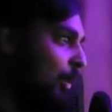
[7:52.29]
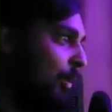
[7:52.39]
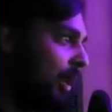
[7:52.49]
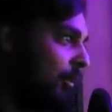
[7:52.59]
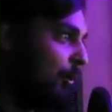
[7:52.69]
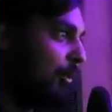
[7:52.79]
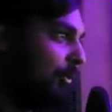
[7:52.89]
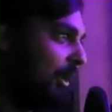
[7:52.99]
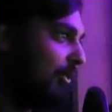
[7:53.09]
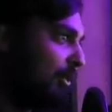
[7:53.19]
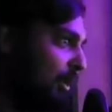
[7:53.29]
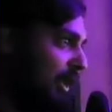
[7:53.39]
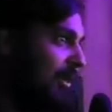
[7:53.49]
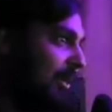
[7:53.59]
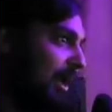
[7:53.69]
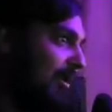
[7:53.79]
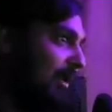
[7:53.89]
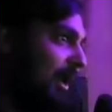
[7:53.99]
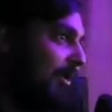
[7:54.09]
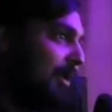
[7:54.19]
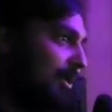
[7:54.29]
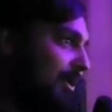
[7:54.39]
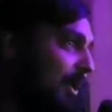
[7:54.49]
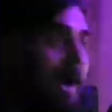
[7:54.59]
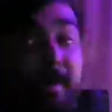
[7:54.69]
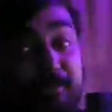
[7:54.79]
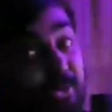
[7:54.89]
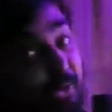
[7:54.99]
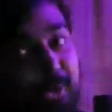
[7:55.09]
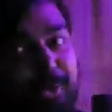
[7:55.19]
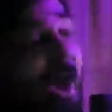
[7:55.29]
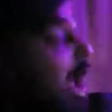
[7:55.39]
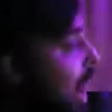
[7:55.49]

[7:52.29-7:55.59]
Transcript: We have professional hitmen available through. Oh, I'm sure you. Do.